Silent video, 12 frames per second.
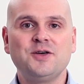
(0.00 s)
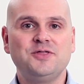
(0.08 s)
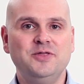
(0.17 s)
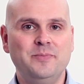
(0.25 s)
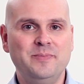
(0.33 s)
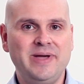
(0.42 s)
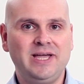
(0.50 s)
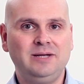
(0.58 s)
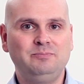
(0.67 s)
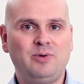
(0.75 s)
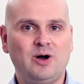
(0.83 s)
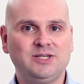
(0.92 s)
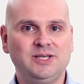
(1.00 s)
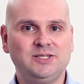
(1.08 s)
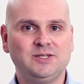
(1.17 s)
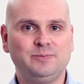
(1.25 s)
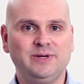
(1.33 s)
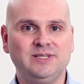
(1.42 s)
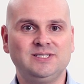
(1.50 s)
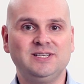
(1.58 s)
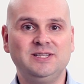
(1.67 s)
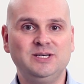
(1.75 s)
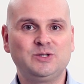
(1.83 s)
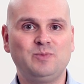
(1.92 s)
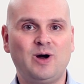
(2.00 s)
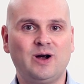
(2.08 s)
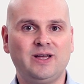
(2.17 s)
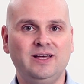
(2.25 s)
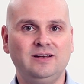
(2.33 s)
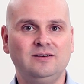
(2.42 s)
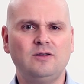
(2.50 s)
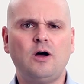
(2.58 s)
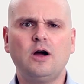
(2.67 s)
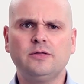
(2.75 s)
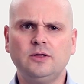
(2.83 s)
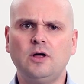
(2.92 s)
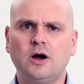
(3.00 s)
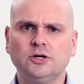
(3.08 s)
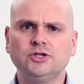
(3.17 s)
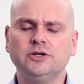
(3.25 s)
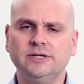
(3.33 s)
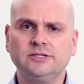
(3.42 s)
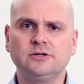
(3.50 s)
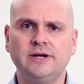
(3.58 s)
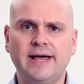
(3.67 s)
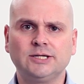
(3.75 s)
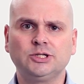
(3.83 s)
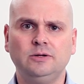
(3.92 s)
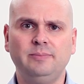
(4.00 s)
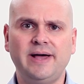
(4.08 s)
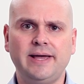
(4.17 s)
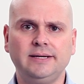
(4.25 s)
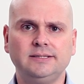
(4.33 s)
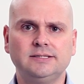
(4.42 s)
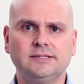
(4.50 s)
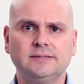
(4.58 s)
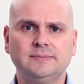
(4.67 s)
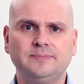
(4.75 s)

The main participants in this market are the larger international banks.